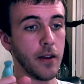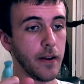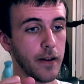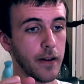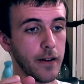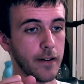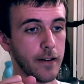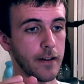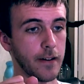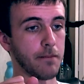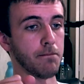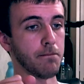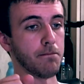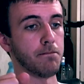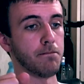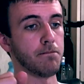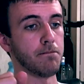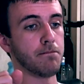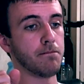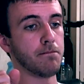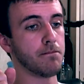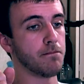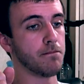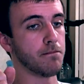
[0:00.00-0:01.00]
I
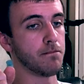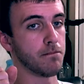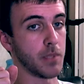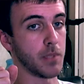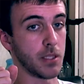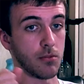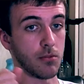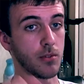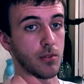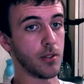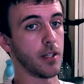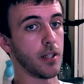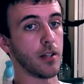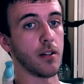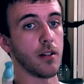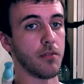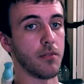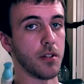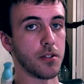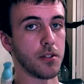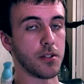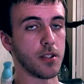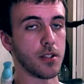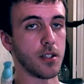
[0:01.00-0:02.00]
really love
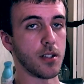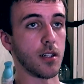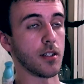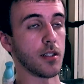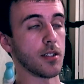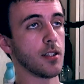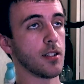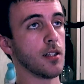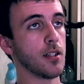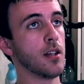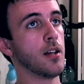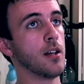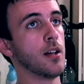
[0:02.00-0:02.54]
those songs.